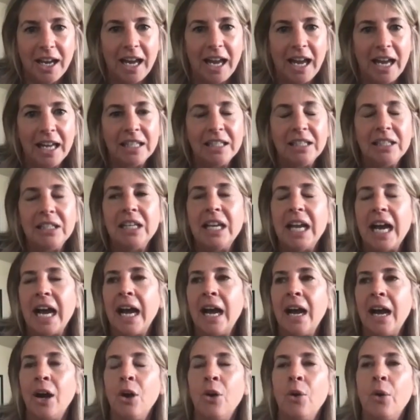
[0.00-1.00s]
And
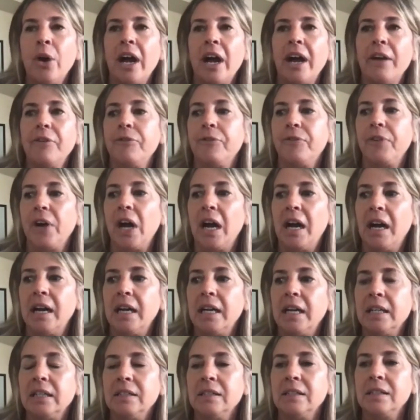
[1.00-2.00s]
now I
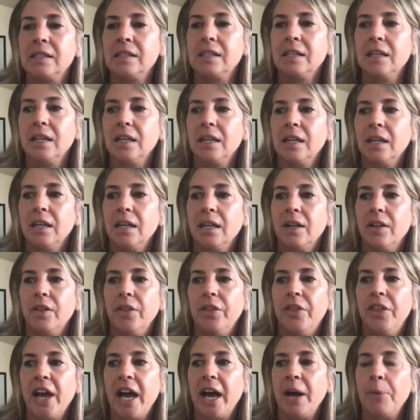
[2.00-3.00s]
find
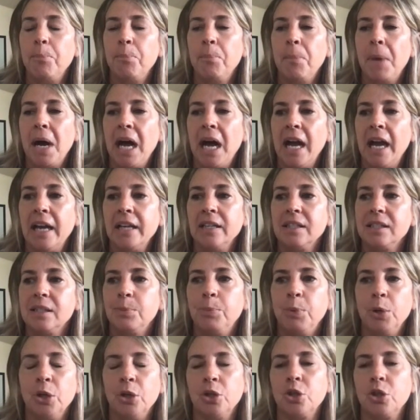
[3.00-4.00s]
that my
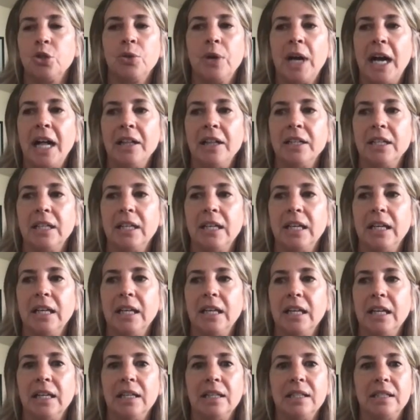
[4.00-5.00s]
spirituality
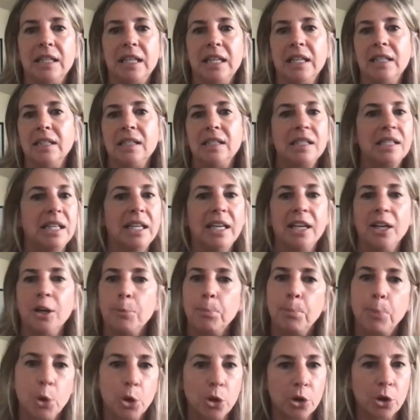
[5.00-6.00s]
is in seeing a
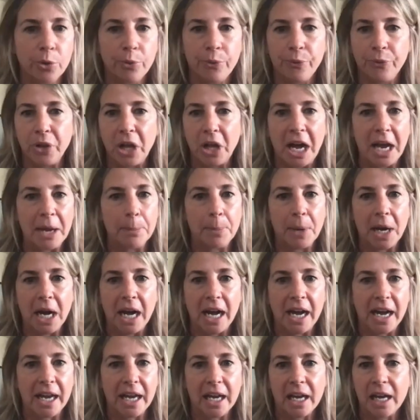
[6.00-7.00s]
bird fly
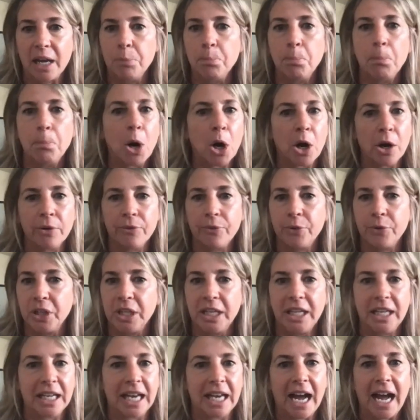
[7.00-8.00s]
by and
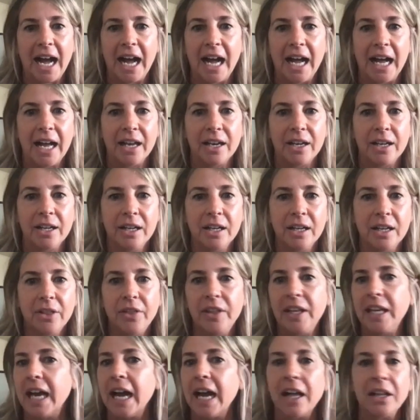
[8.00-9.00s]
marveling at
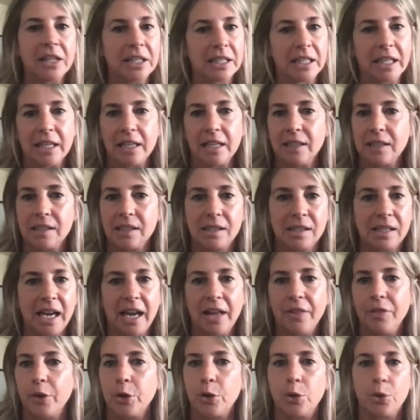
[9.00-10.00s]
the elegance
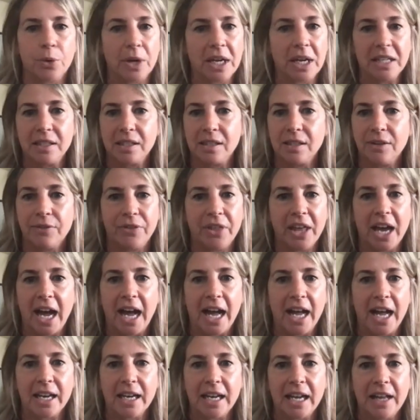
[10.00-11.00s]
and the grace of
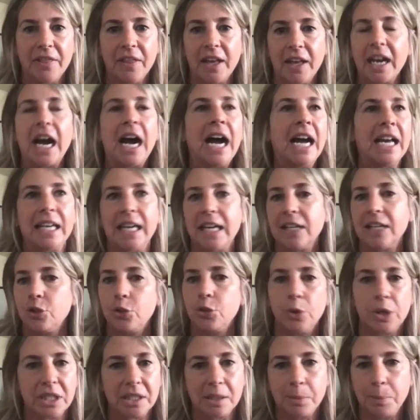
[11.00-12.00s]
that, and that I get
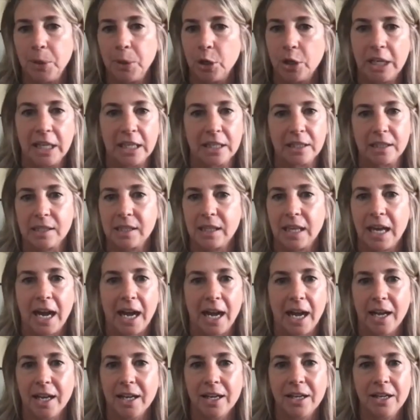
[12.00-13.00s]
to experience
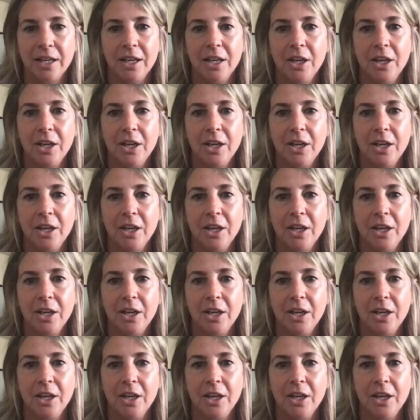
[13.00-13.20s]
that.